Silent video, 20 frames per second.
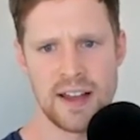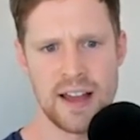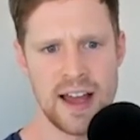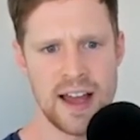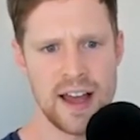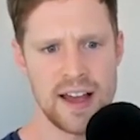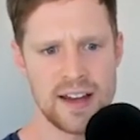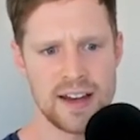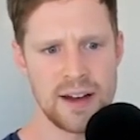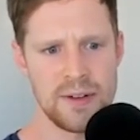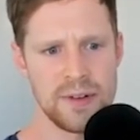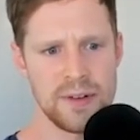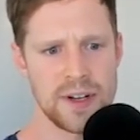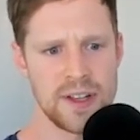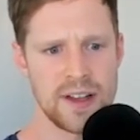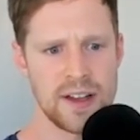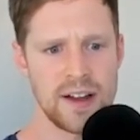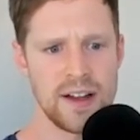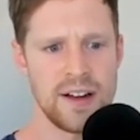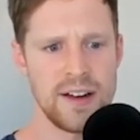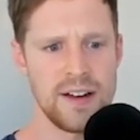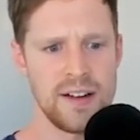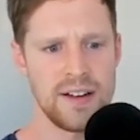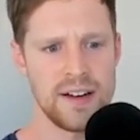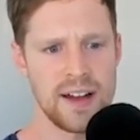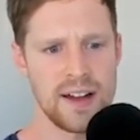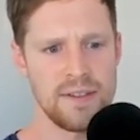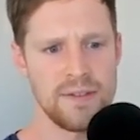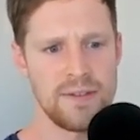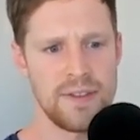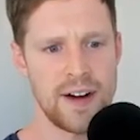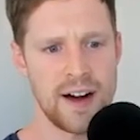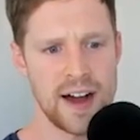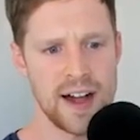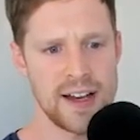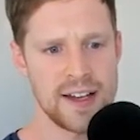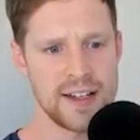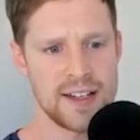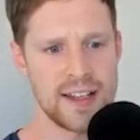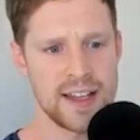and I would go and
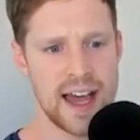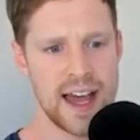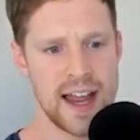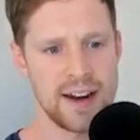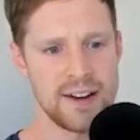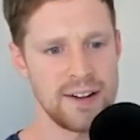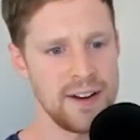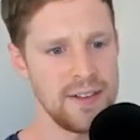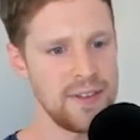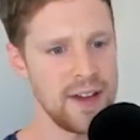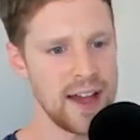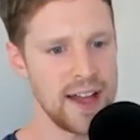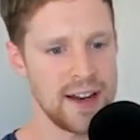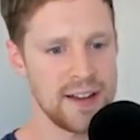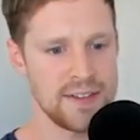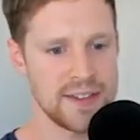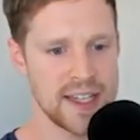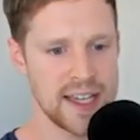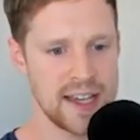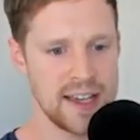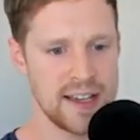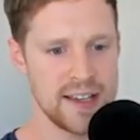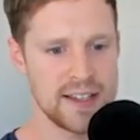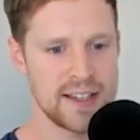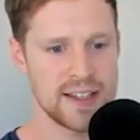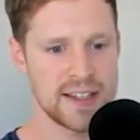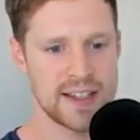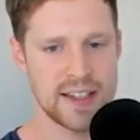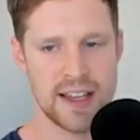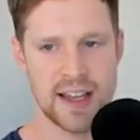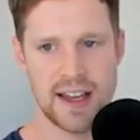find the category for NFTs,